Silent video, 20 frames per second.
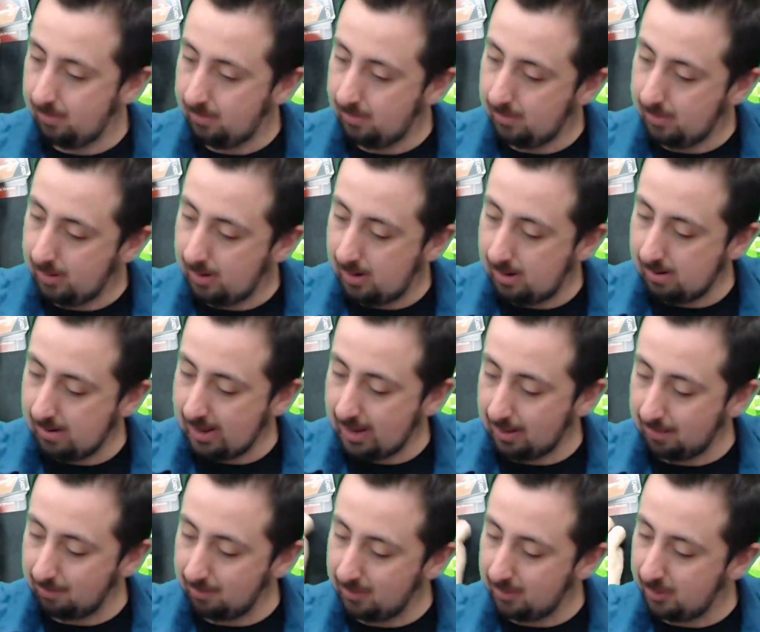Alright,
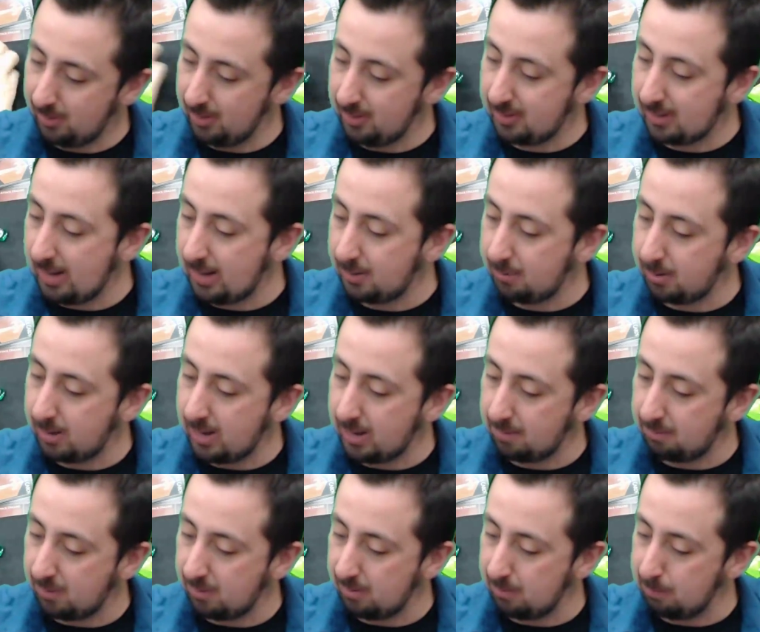so in this case we've got
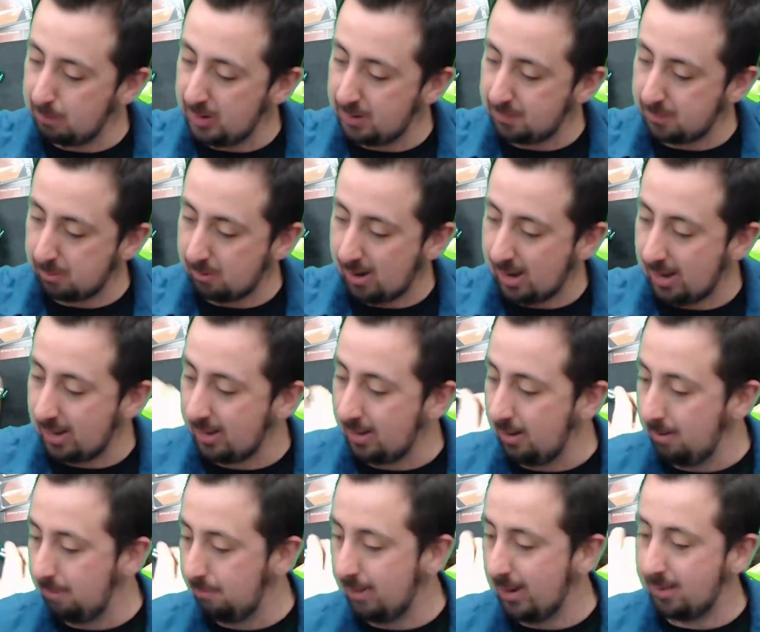a bit of variety.
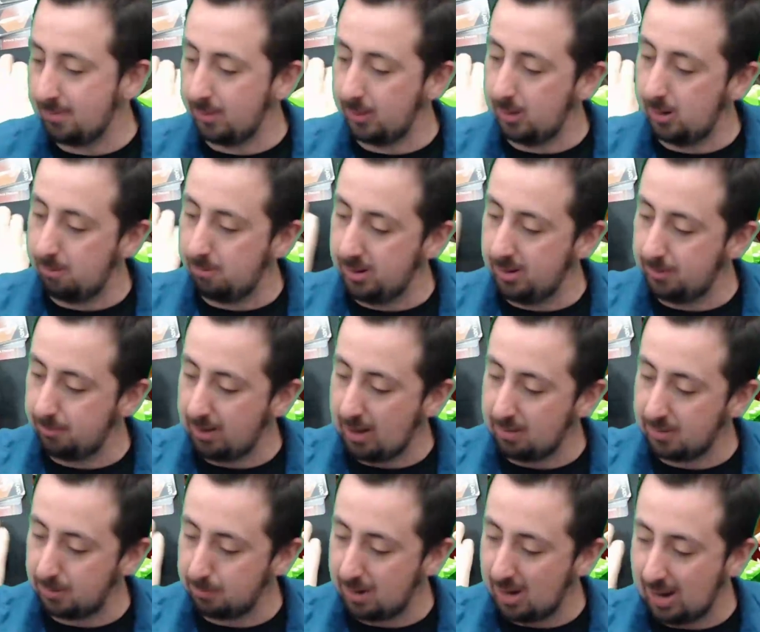We have the low ones, we have
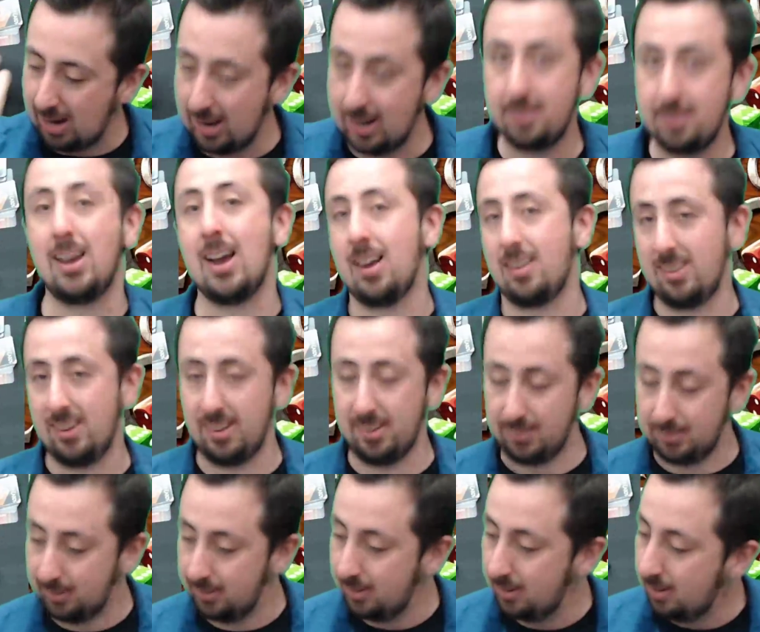some high attack
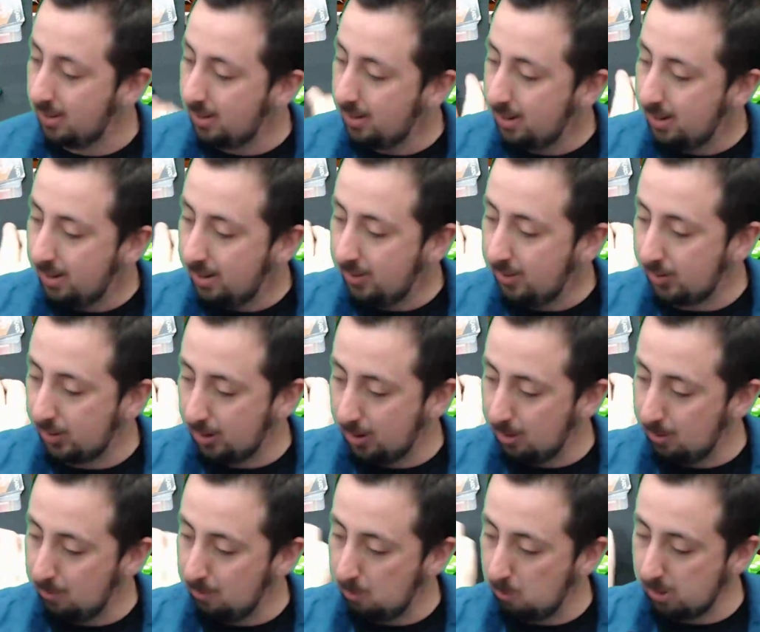dice.
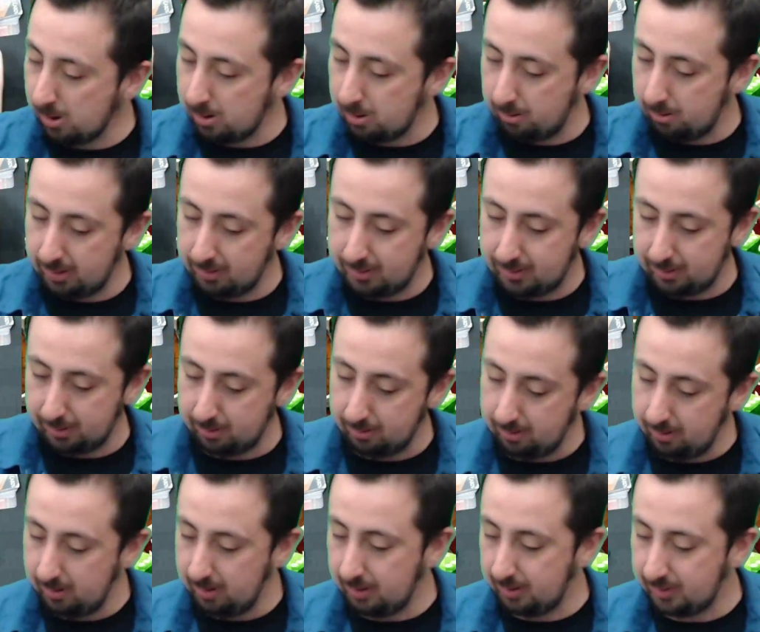So we're going
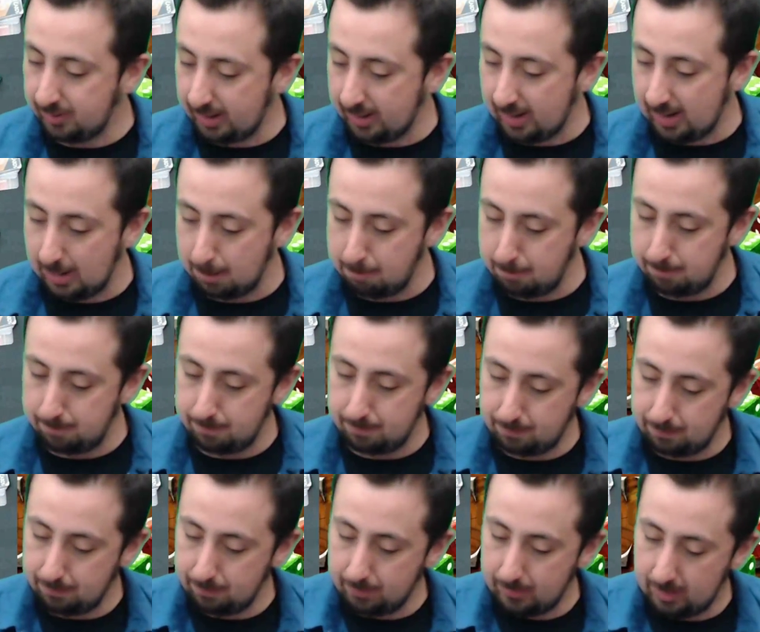to set up,
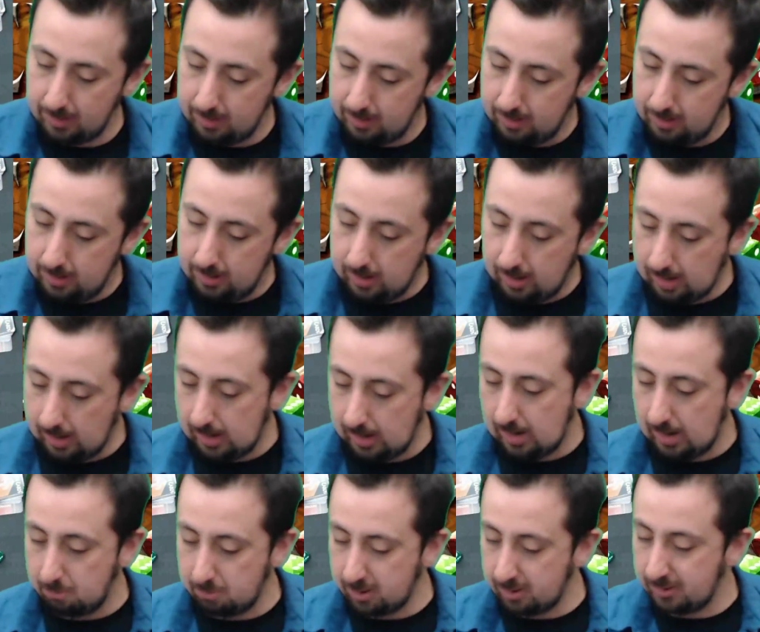
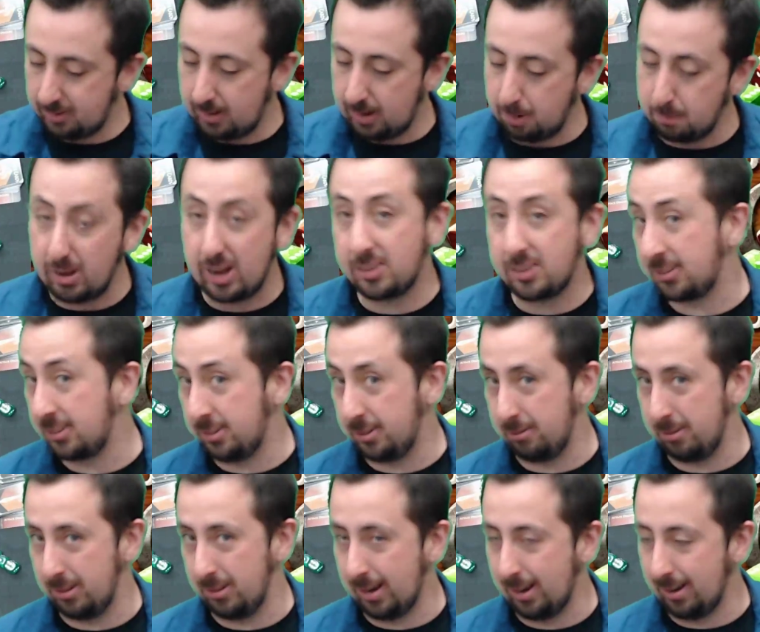we're going to say our mage is going to do a
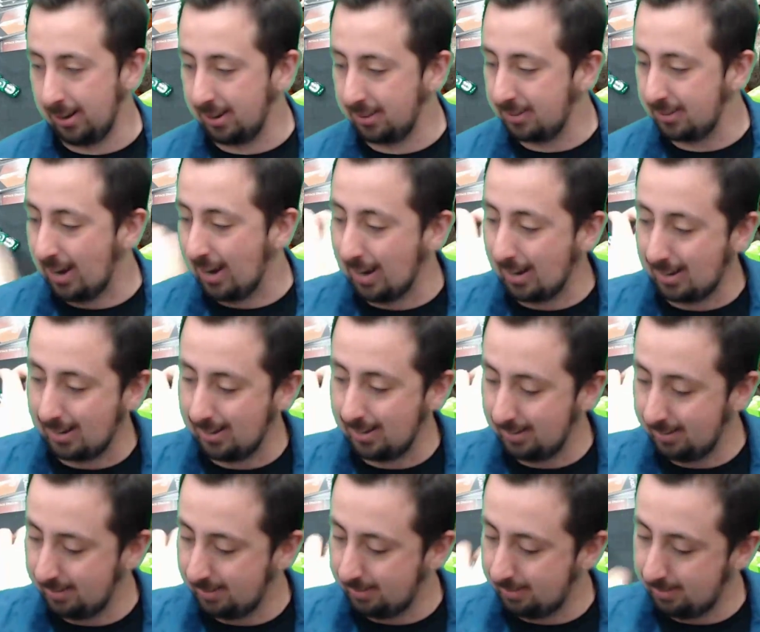lightning attack.
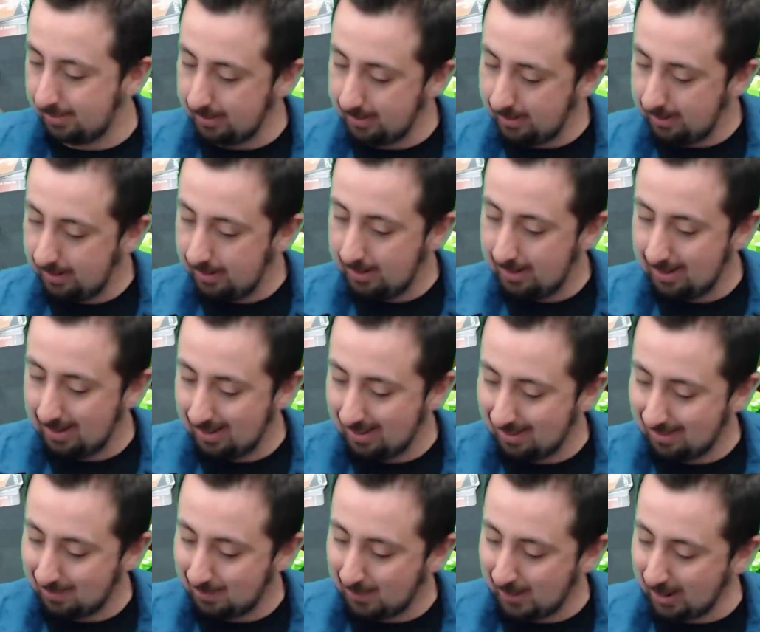
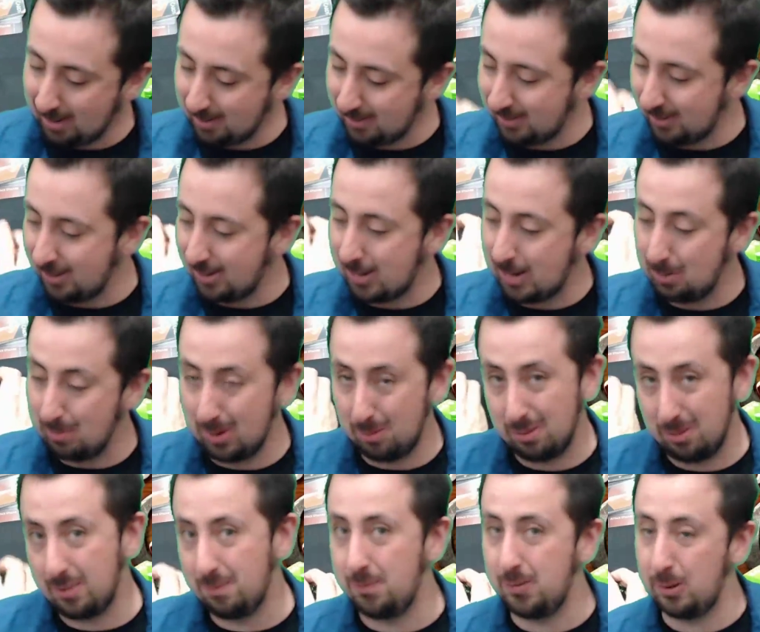Fighter is going to come up
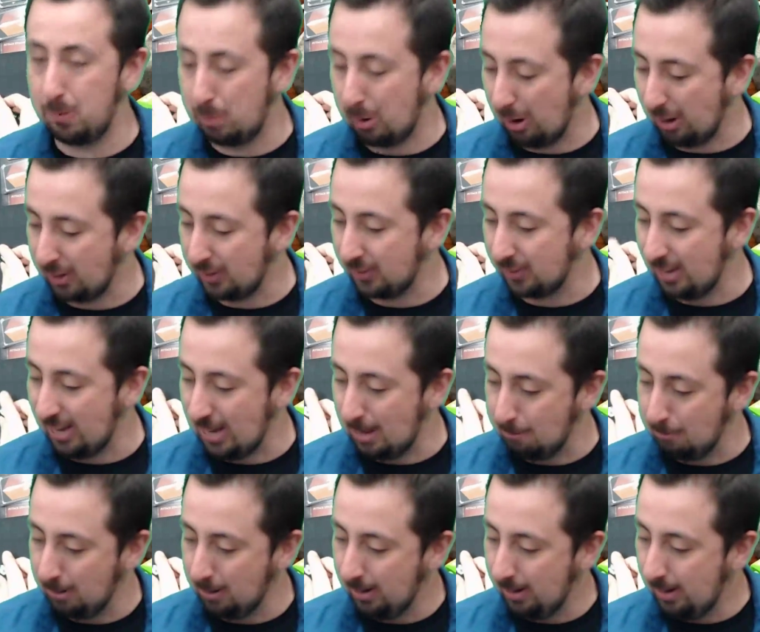with a full body slam,
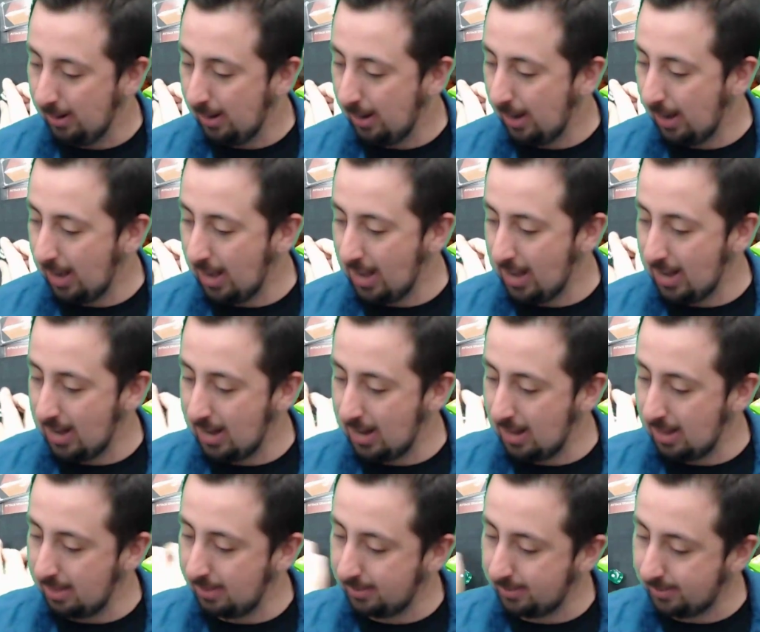
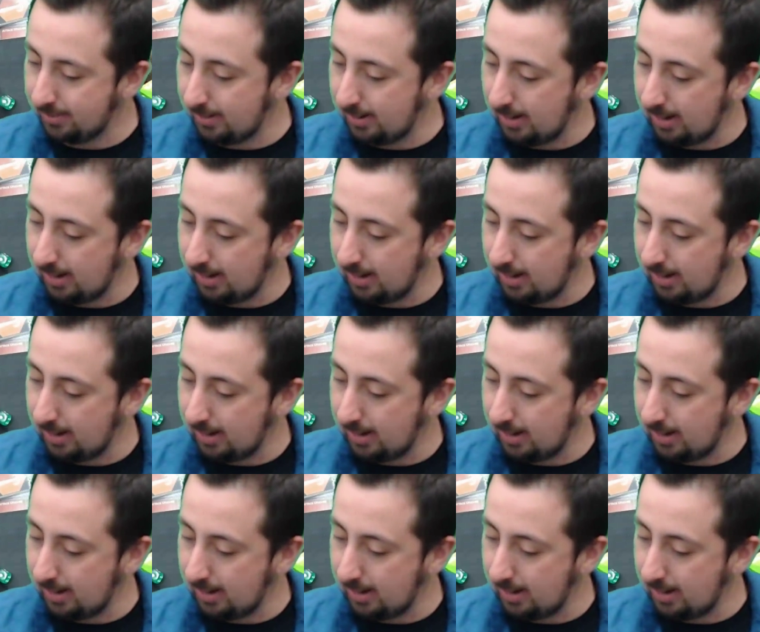and I